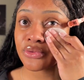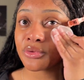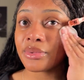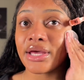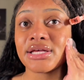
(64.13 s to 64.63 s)
toner
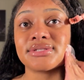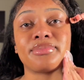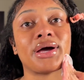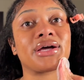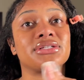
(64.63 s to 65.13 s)
pads
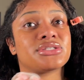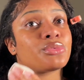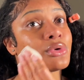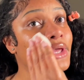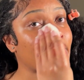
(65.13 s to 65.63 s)
by
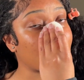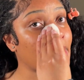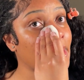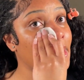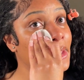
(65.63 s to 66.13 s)
Jibouge.
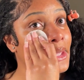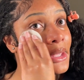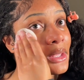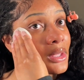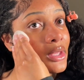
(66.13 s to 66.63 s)

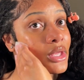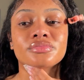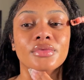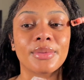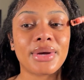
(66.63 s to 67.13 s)

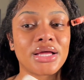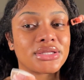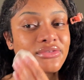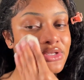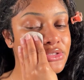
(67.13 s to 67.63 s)
But I
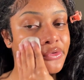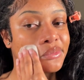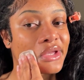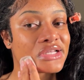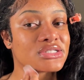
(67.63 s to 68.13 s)
love these toner
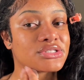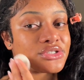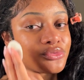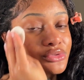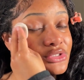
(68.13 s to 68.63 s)
pads in
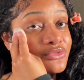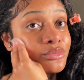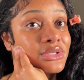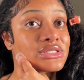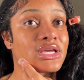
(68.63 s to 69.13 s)
general just for
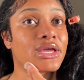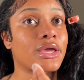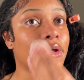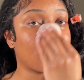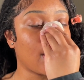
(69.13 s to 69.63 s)
my
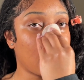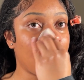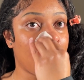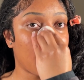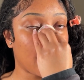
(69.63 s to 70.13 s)
skincare.
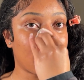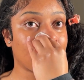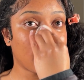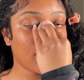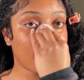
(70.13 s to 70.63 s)
And I
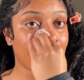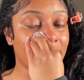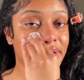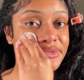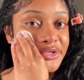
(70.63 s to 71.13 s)
liked how my
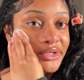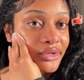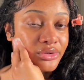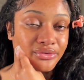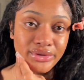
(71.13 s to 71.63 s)
makeup turned
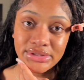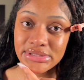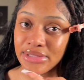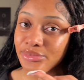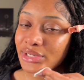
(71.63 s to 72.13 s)
out the first
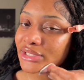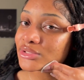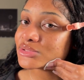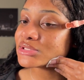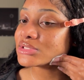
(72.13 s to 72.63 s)
time when I
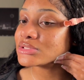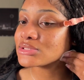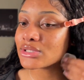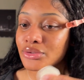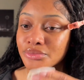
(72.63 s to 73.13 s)
used these,
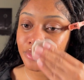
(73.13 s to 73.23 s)
so